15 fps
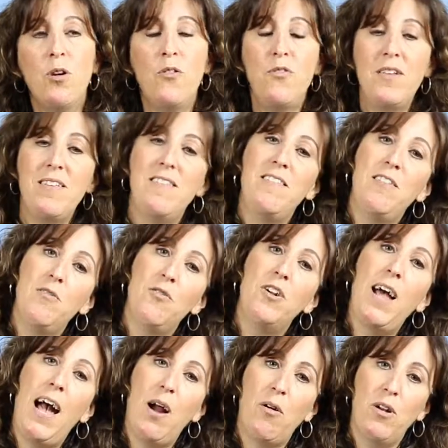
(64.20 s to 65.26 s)
of these different
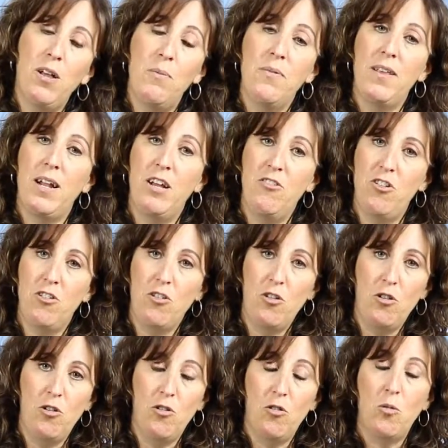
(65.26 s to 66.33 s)
acronyms that I just
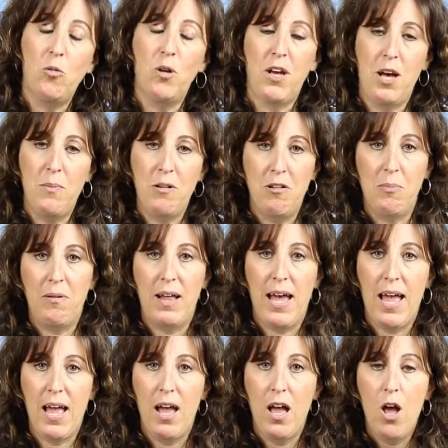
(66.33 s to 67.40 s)
used will come into
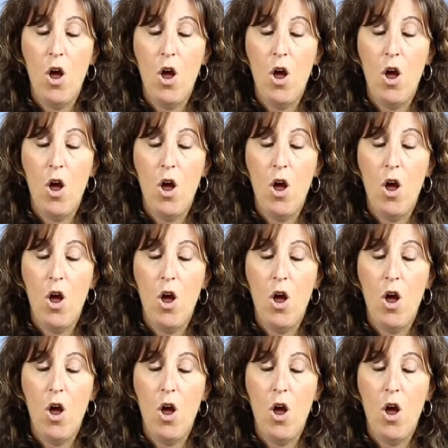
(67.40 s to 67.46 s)
play.